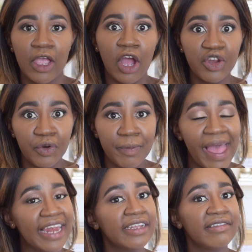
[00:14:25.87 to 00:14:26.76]
contour
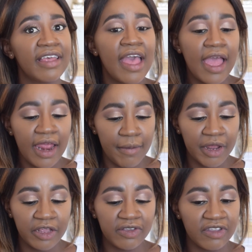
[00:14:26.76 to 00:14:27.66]
palette. And I'm
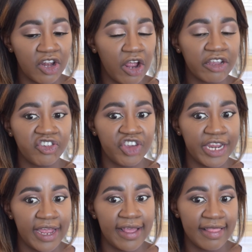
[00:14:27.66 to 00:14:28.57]
going to use the darkest
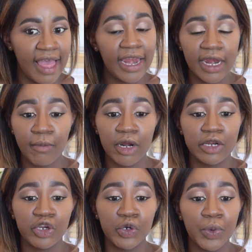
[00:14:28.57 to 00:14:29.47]
shade in that, and I'm
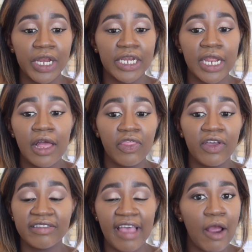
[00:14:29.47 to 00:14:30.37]
going to do it the
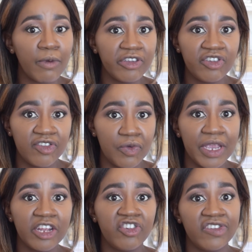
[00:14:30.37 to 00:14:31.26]
exact way she's
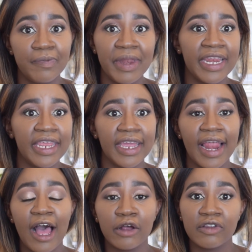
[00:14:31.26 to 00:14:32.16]
doing it. She's blending it
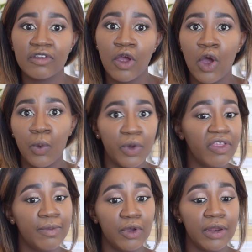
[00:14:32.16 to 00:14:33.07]
out with
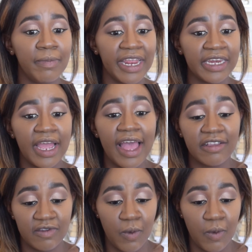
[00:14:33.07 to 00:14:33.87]
a beauty blender as